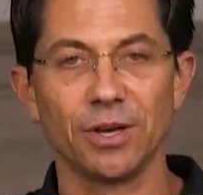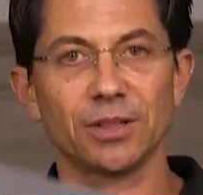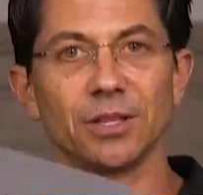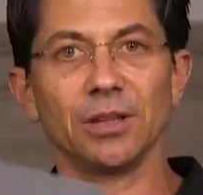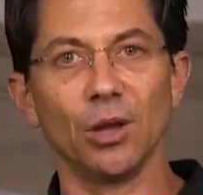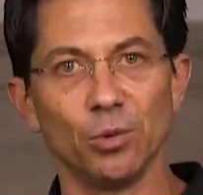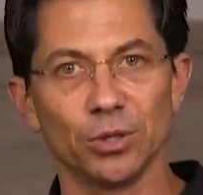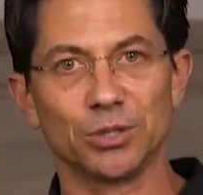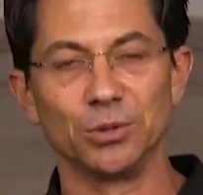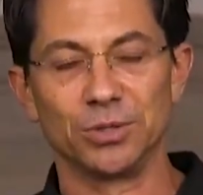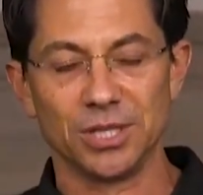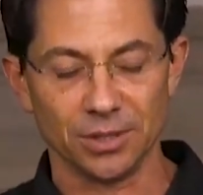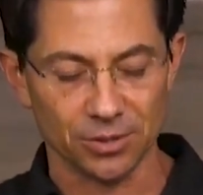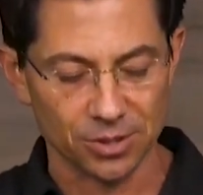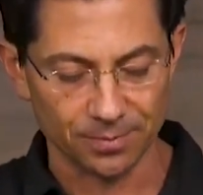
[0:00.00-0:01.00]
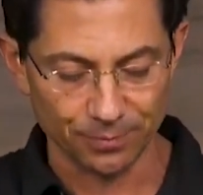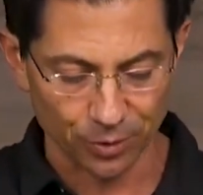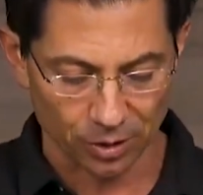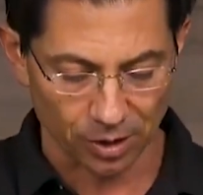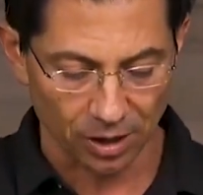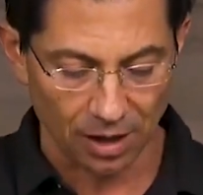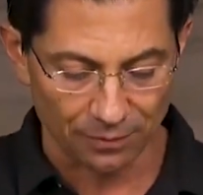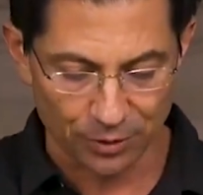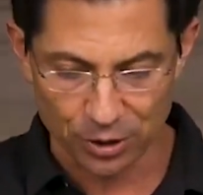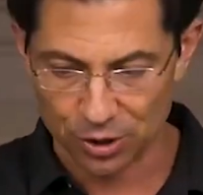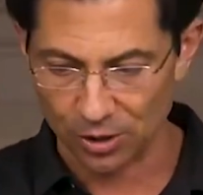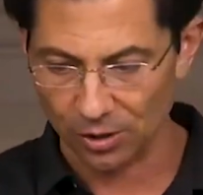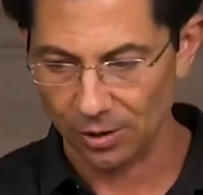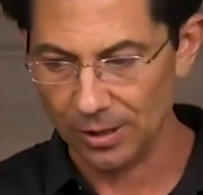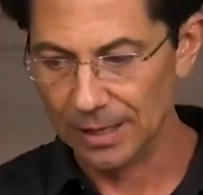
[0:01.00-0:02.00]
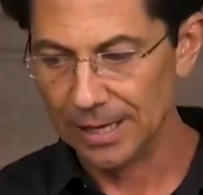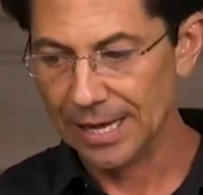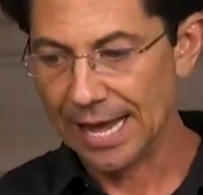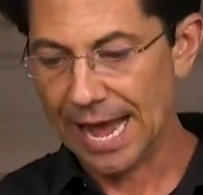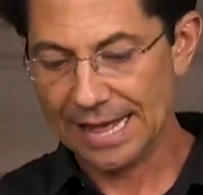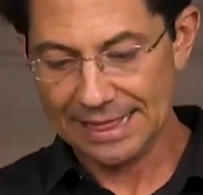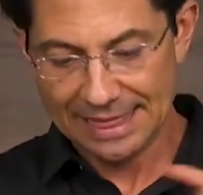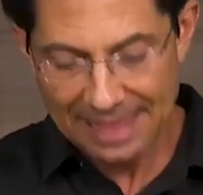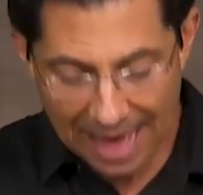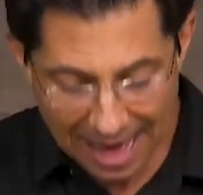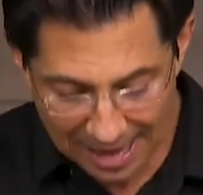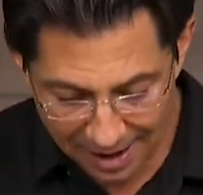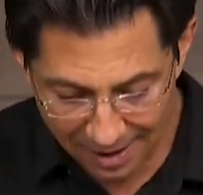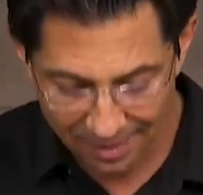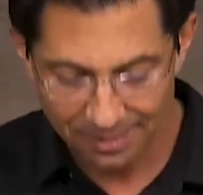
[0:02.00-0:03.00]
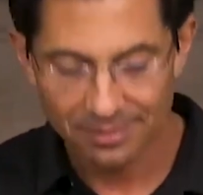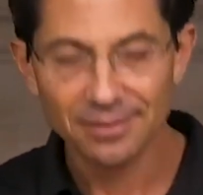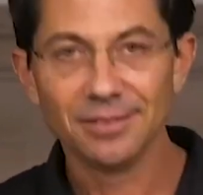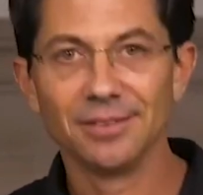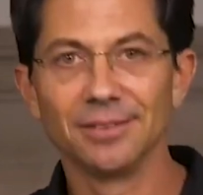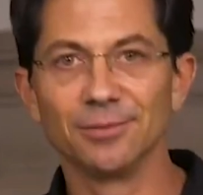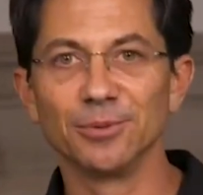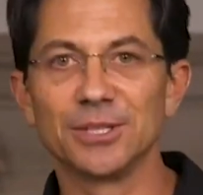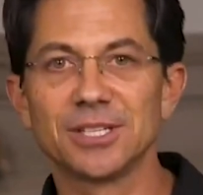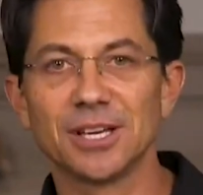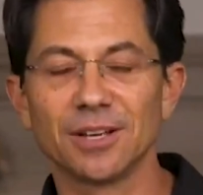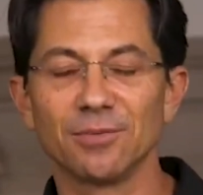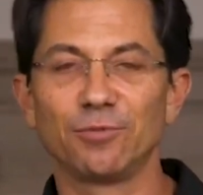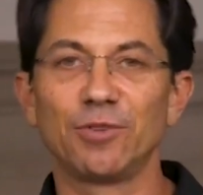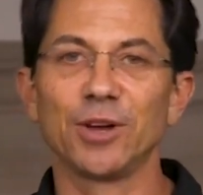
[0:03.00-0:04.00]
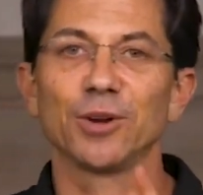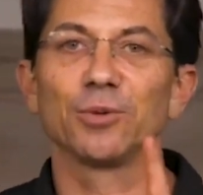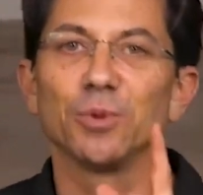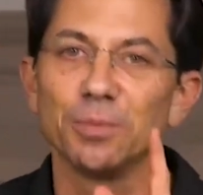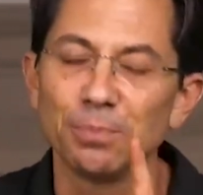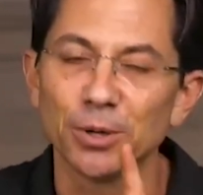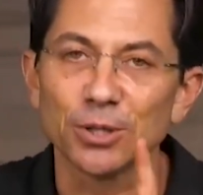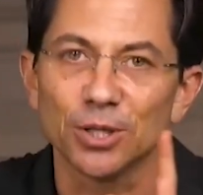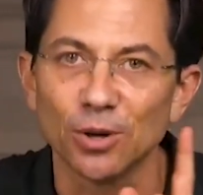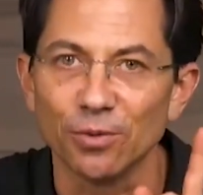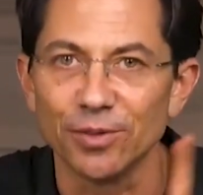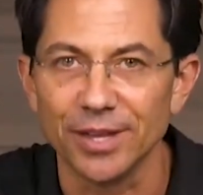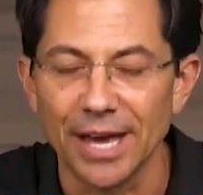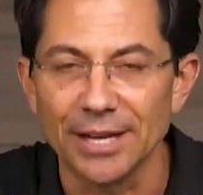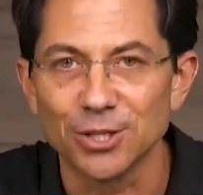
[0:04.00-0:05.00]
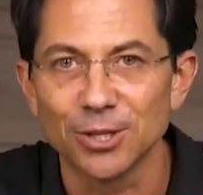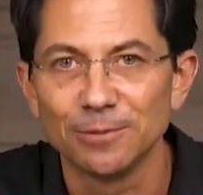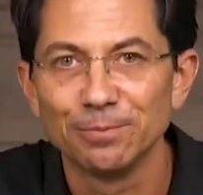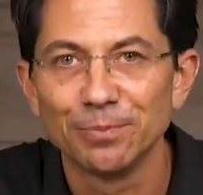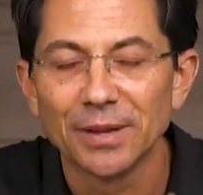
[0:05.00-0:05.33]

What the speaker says: you get the lower 2 tiers. You're gonna love this journal. And then, figured we'd push it over the edge.